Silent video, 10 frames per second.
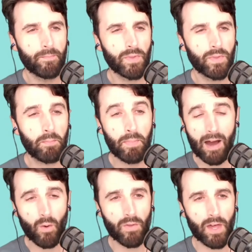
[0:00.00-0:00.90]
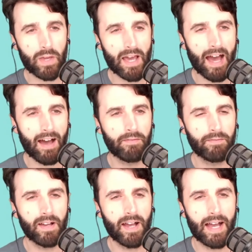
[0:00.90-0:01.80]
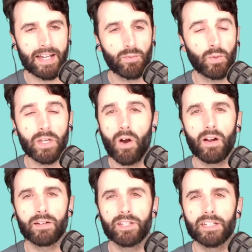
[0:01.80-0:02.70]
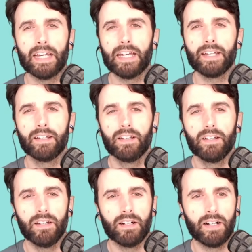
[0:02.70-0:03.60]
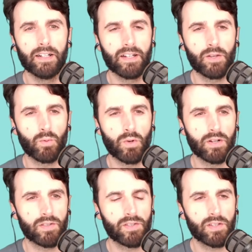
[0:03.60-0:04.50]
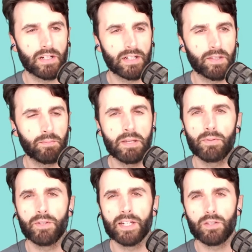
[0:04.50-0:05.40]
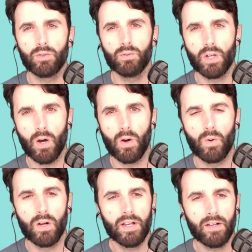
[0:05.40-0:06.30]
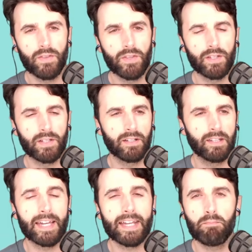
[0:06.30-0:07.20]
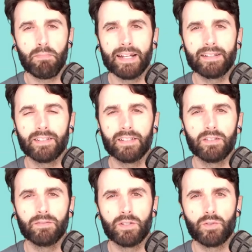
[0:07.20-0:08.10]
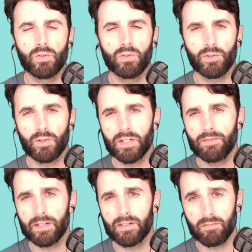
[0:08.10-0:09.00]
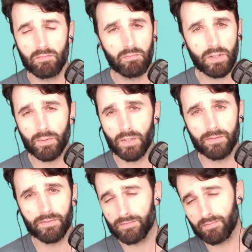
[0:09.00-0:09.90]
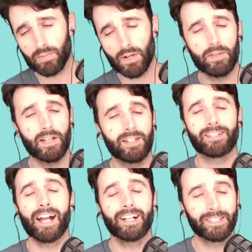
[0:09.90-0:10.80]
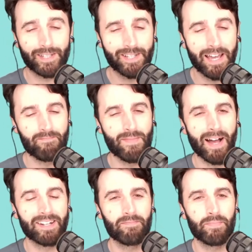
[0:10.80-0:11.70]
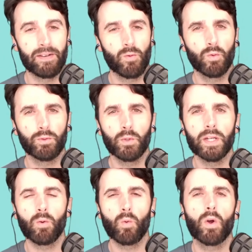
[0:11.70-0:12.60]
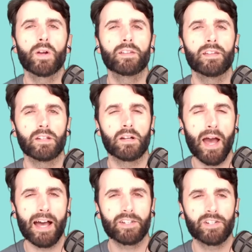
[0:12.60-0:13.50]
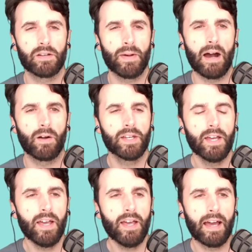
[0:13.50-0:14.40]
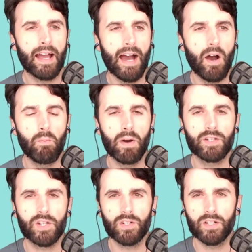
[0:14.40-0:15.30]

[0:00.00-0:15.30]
the power that we have as we are today. In other words, the people that you know, the like-minded individuals, or even people of perhaps not exactly the same mind, but doing work that they're passionate about, and how much